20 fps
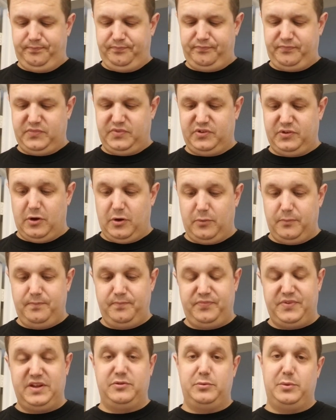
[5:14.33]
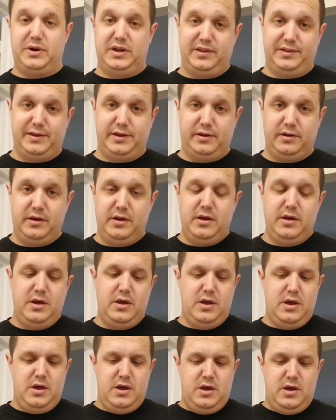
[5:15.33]
So that's what I did.
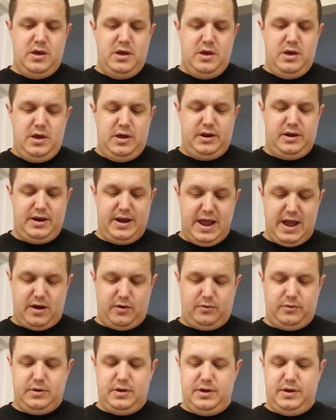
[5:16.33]
Now,